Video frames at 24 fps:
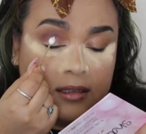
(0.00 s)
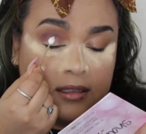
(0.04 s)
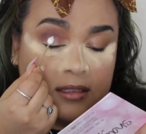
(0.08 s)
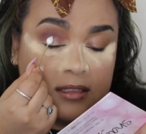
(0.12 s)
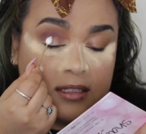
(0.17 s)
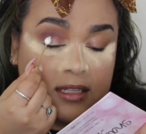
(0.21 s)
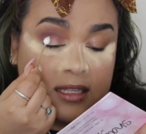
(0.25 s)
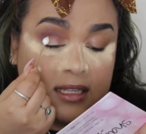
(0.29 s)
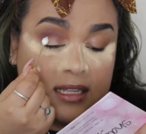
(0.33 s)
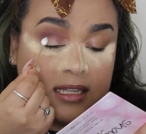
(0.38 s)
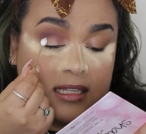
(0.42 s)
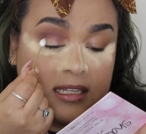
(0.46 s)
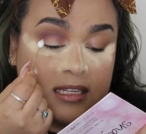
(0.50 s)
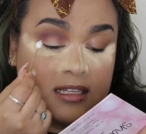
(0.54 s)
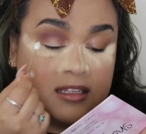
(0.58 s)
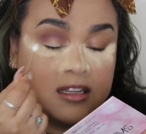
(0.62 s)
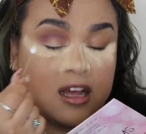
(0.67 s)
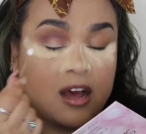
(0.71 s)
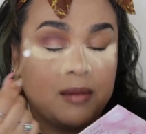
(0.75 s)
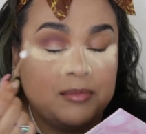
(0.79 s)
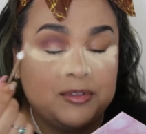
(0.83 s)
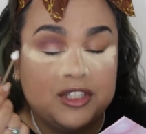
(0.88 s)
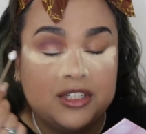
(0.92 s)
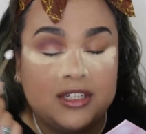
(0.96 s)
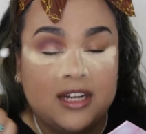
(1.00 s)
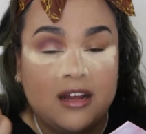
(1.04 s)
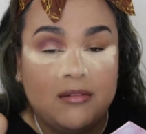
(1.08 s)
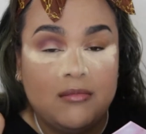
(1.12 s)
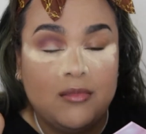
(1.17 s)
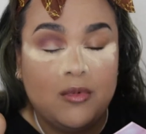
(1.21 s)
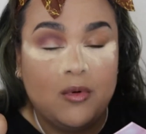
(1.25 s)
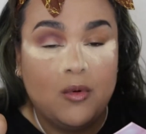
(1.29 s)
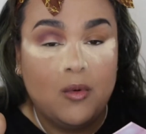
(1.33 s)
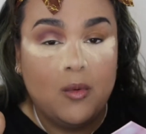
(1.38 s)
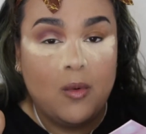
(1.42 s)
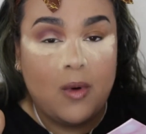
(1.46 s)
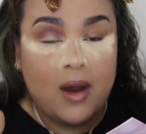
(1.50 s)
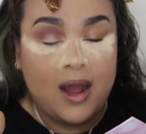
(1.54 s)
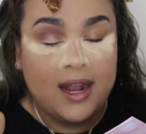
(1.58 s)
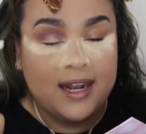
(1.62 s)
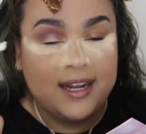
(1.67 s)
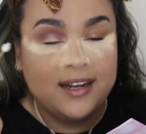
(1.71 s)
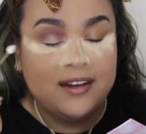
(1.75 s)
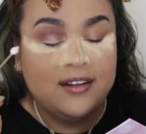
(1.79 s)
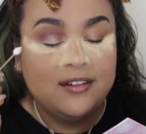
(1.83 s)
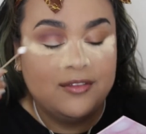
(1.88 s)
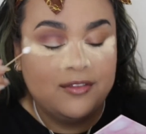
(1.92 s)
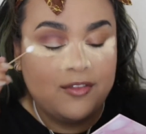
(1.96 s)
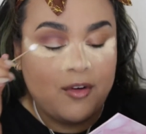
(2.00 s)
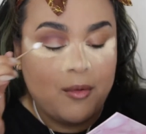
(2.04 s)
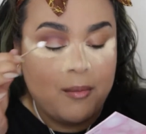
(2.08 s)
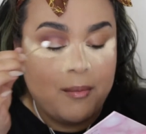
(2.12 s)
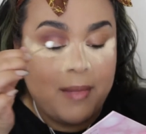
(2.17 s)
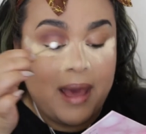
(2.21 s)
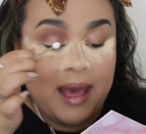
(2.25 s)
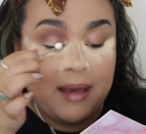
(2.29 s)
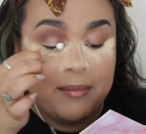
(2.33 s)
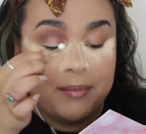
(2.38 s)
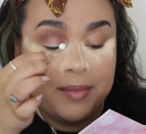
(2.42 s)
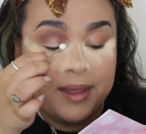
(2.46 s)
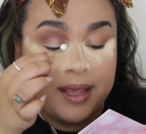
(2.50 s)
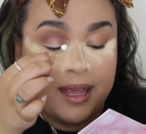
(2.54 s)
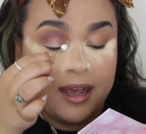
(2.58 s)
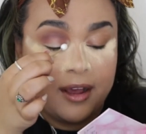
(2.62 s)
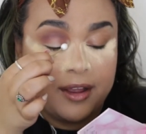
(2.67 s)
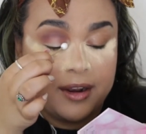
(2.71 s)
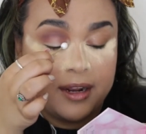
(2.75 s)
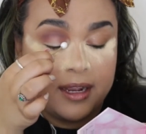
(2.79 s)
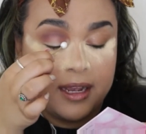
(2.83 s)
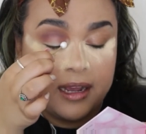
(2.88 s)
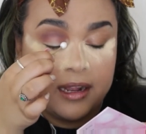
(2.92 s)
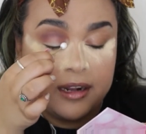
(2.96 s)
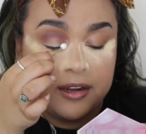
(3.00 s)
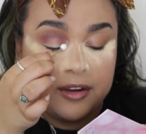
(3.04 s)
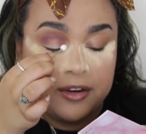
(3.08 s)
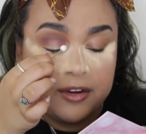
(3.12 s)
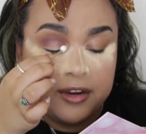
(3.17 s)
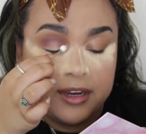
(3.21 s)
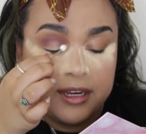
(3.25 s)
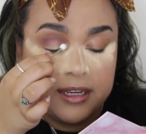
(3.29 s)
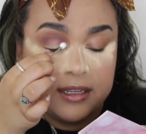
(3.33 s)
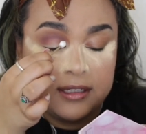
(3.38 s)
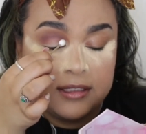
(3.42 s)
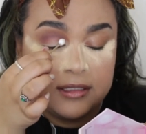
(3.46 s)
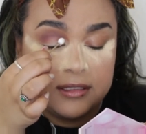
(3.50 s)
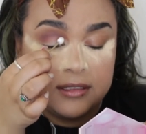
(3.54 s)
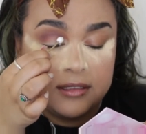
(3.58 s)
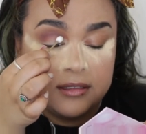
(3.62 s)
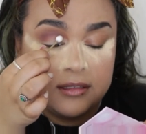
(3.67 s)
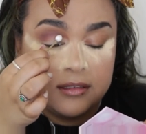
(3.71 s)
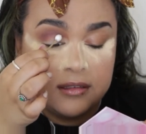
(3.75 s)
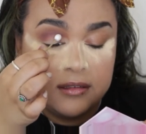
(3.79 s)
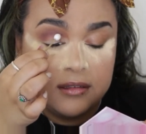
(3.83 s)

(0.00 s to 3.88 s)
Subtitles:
So this is option number 1 for mapping out a cut crease,